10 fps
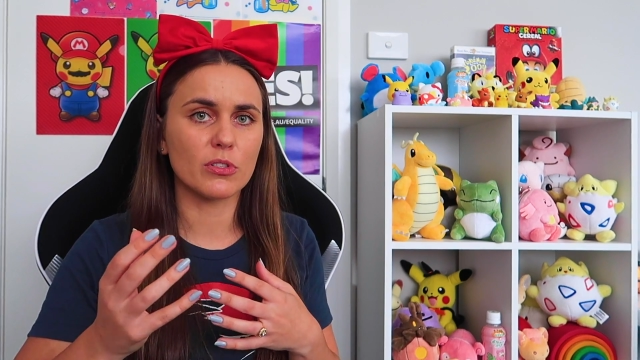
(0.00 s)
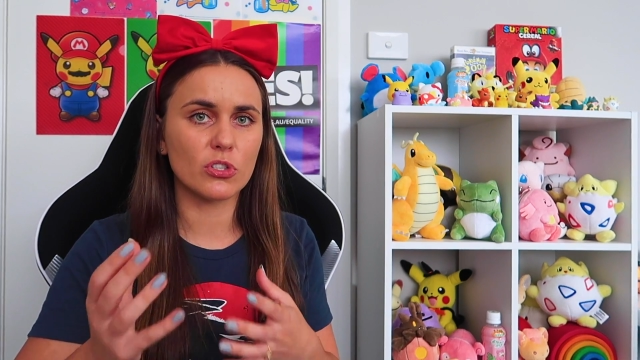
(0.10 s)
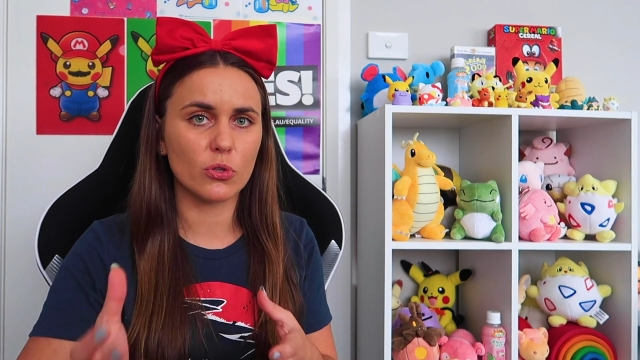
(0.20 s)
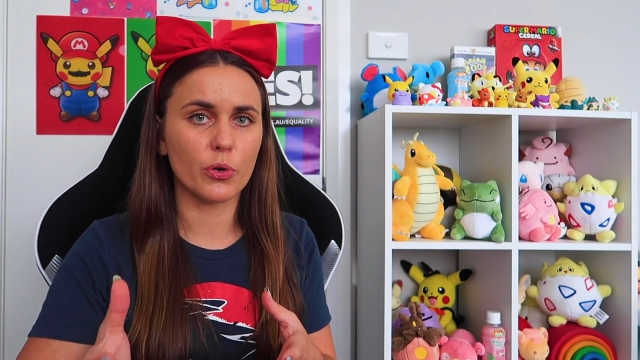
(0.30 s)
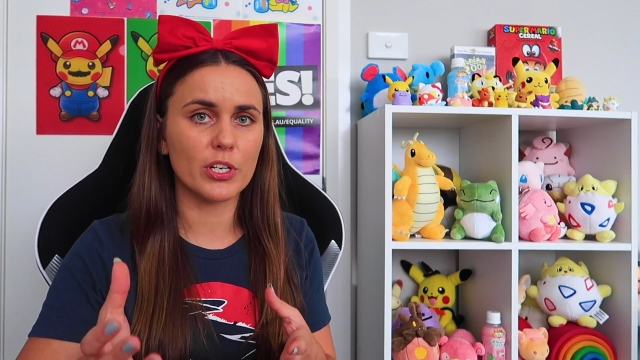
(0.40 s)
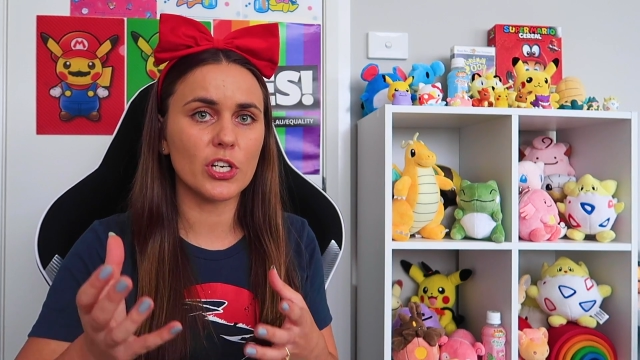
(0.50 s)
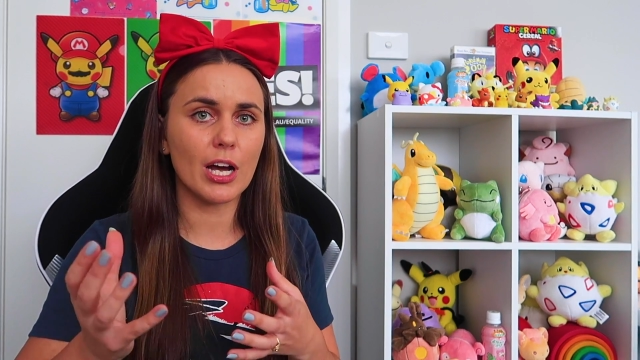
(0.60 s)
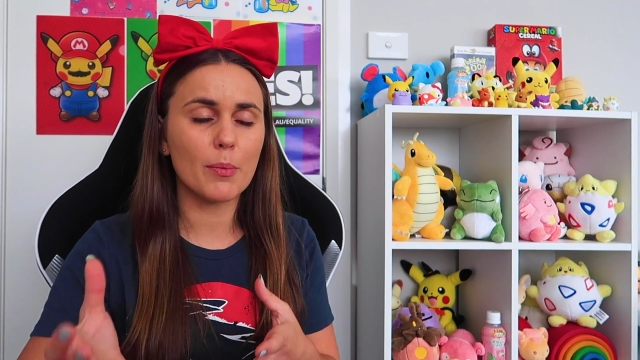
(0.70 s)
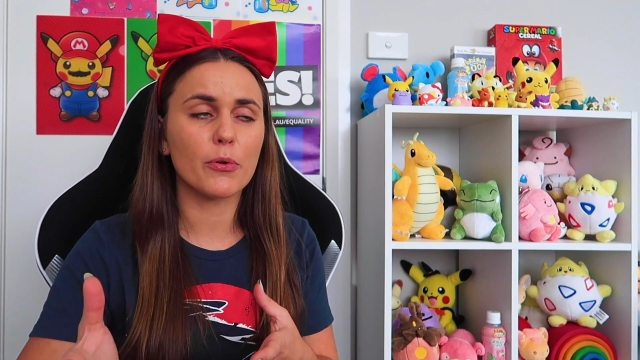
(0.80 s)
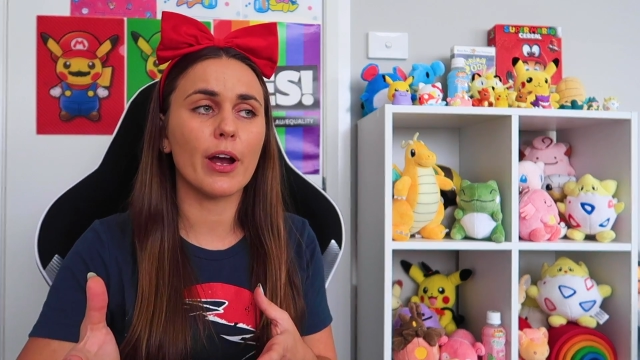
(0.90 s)
storage
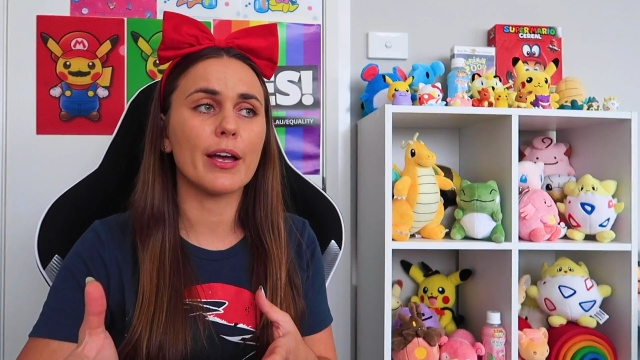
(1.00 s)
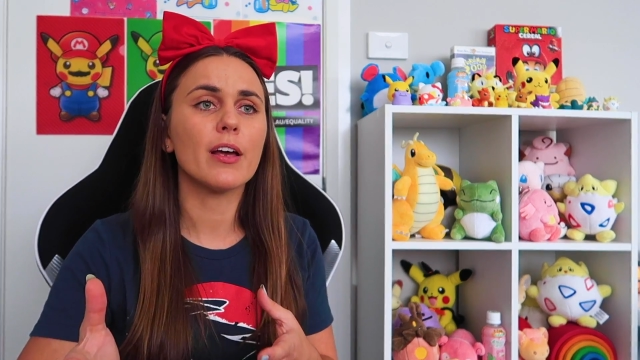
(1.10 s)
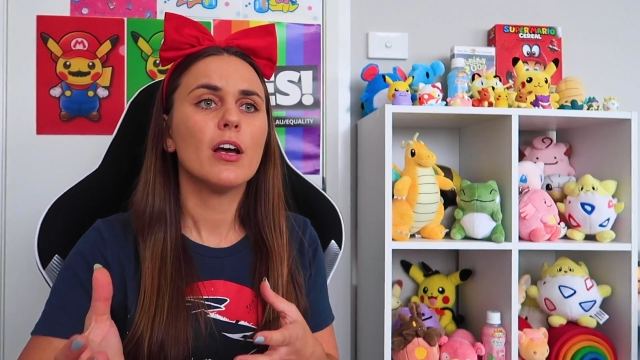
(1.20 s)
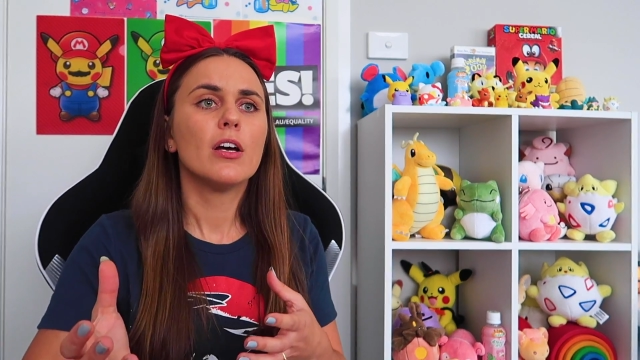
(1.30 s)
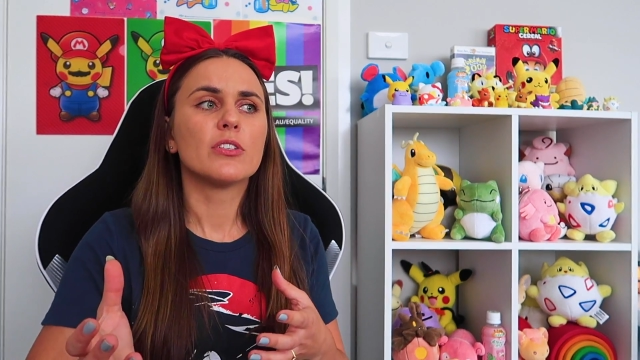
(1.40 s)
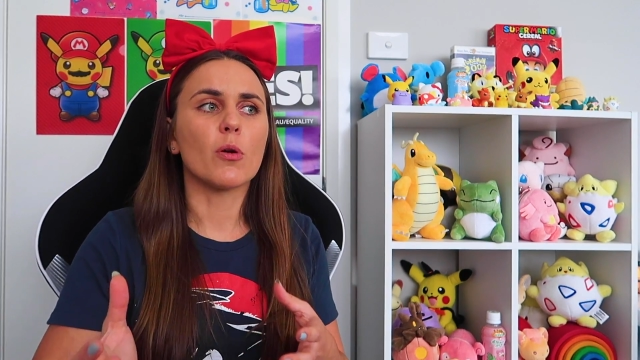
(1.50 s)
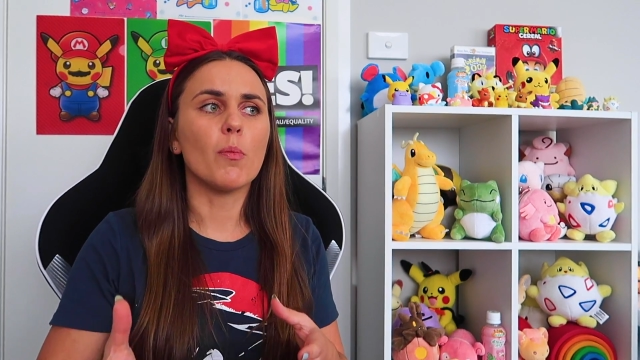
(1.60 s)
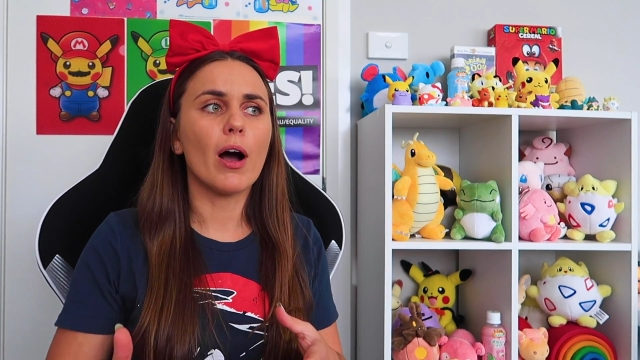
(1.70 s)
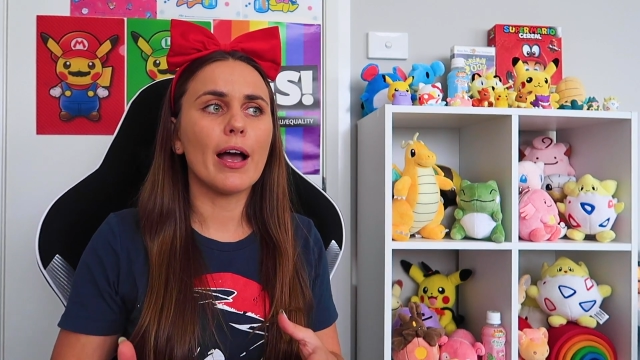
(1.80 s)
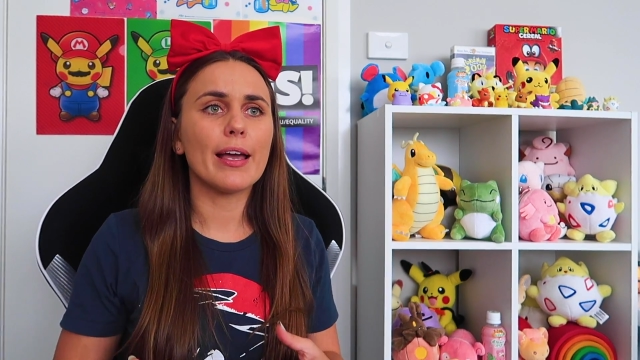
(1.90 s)
upgrade. So
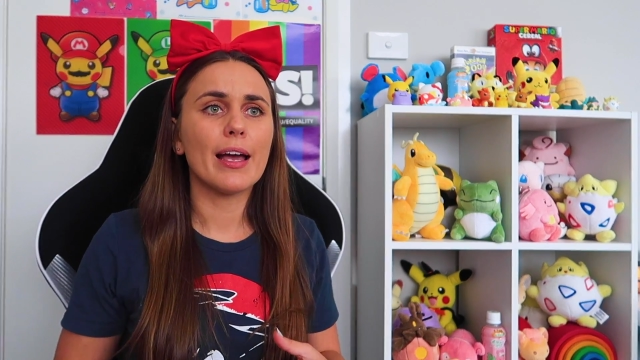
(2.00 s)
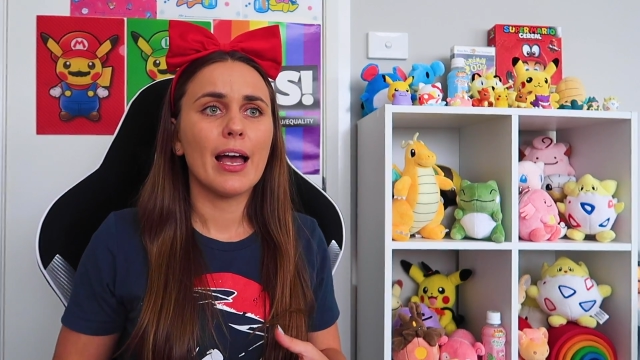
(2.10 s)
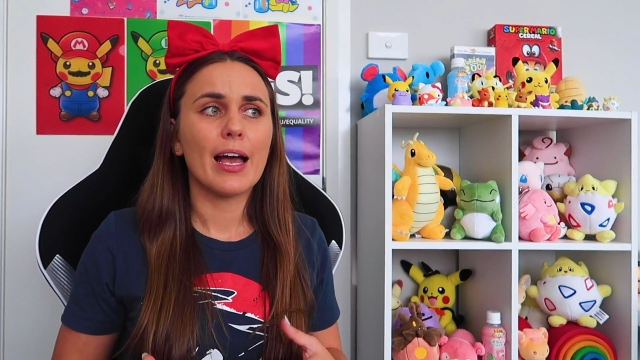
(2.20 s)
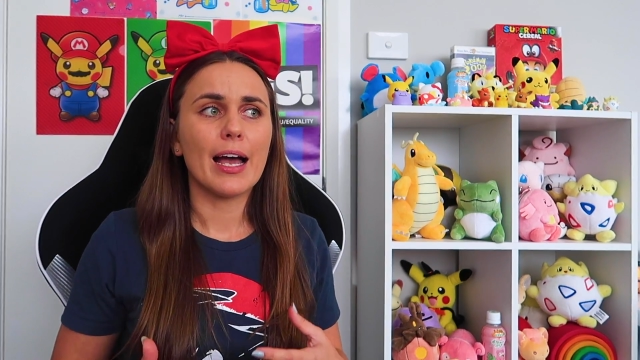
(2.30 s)
my